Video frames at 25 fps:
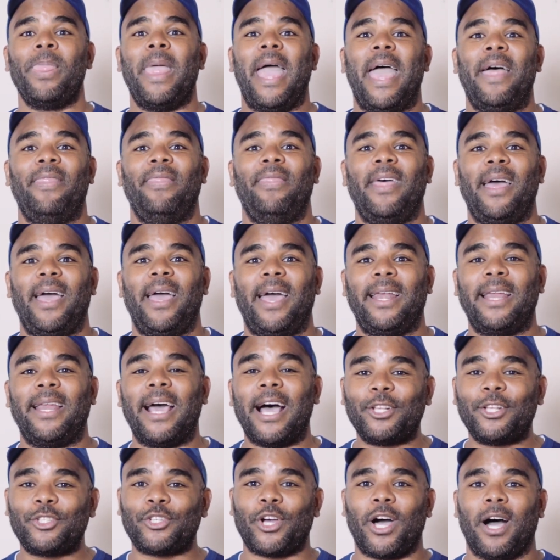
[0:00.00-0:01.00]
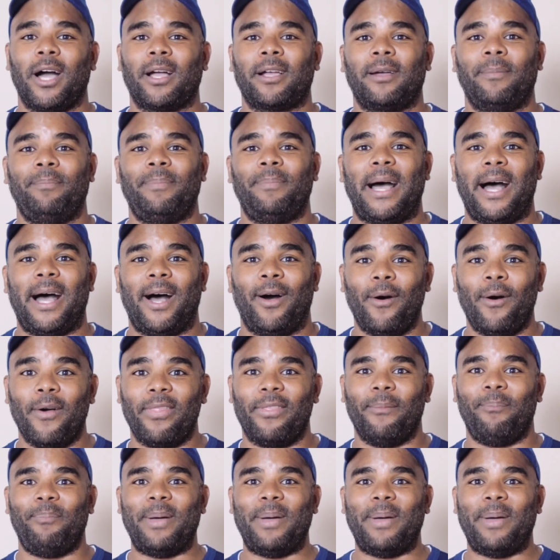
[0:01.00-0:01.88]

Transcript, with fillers: and then talk about the